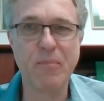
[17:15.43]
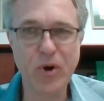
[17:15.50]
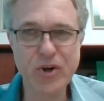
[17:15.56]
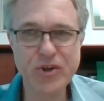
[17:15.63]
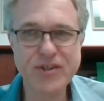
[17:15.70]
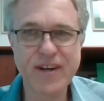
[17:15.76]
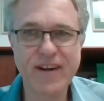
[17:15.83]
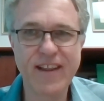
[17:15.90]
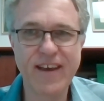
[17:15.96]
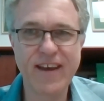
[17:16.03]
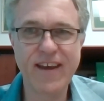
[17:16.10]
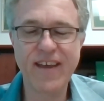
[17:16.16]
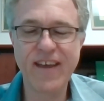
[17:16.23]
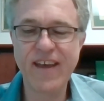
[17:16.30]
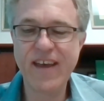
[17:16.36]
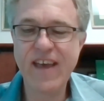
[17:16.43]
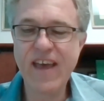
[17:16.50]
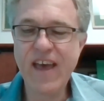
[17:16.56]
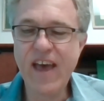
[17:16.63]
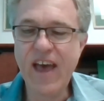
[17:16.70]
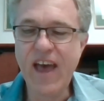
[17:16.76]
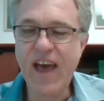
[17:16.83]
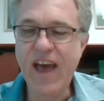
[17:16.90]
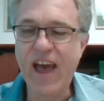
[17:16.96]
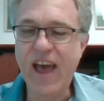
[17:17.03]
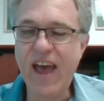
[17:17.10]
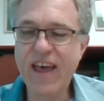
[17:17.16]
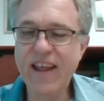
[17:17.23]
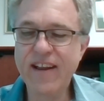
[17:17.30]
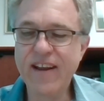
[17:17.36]
personally.
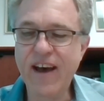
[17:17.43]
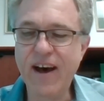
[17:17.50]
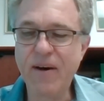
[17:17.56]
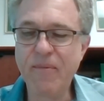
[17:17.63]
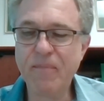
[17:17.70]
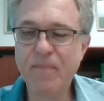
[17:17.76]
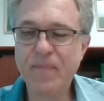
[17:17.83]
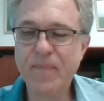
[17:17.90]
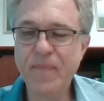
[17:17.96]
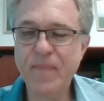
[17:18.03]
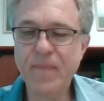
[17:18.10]
And